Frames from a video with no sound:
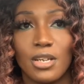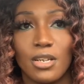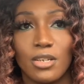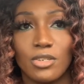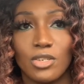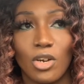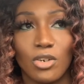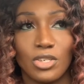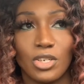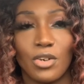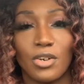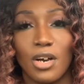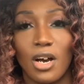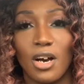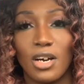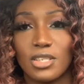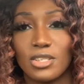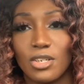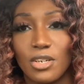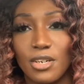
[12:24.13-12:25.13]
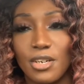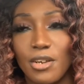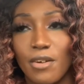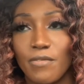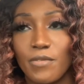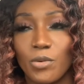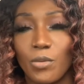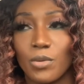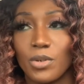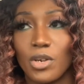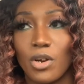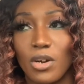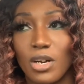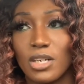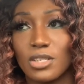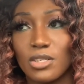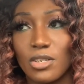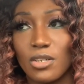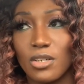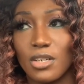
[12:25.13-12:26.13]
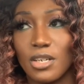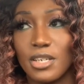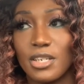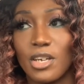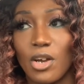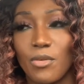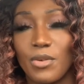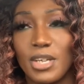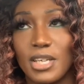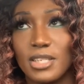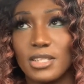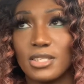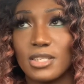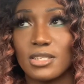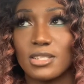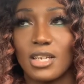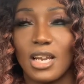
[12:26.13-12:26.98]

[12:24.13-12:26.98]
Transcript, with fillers: your your other nephew and your other and your niece.